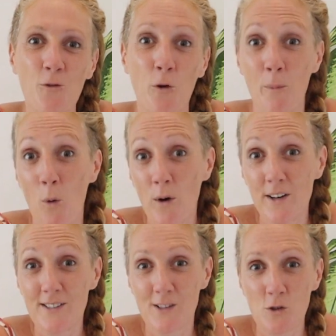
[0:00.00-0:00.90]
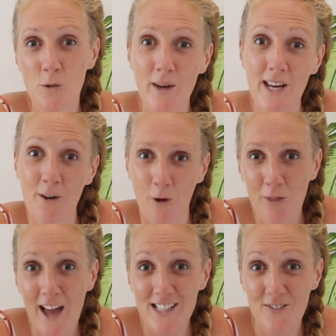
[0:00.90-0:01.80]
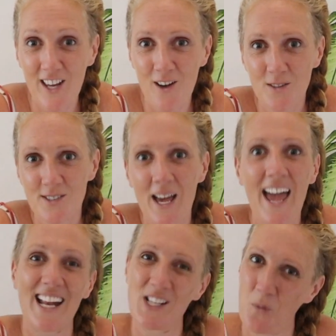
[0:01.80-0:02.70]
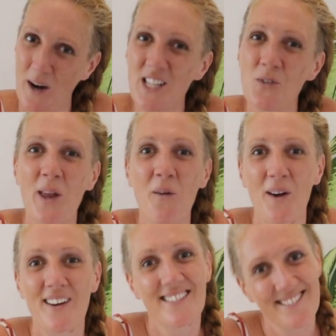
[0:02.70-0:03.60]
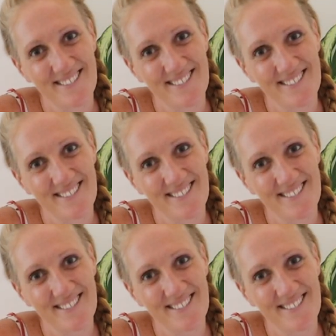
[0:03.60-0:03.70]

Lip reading: for more social media growth hacks videos in 2021.